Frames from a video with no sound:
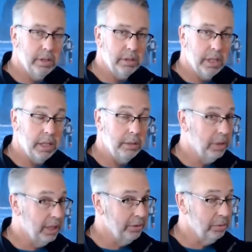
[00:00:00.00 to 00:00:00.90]
Okay,
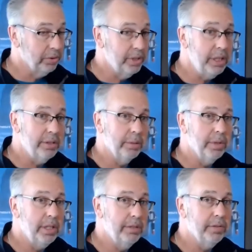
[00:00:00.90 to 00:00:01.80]
but as we'll see, some of
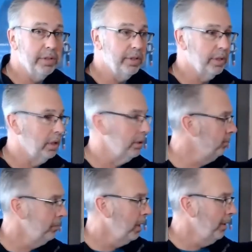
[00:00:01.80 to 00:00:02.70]
the differences are
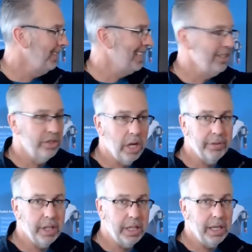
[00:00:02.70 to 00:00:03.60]
that is
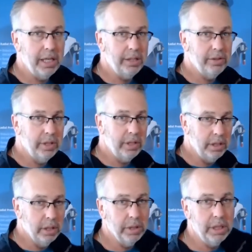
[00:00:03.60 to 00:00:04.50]
not the case in
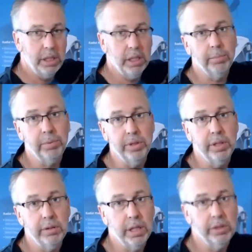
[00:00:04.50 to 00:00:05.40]
going in the opposite
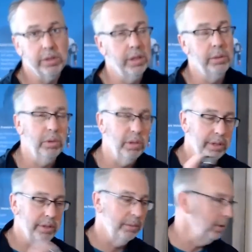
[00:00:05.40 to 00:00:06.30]
direction. And we'll look
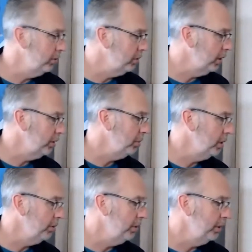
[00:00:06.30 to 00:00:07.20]
at some of those
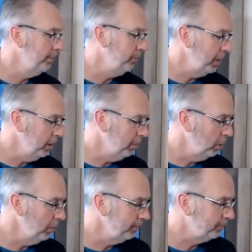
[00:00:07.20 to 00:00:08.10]
transmitters in a
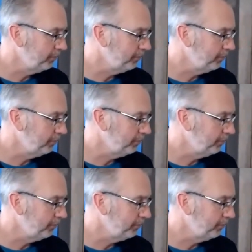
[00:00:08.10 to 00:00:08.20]
moment.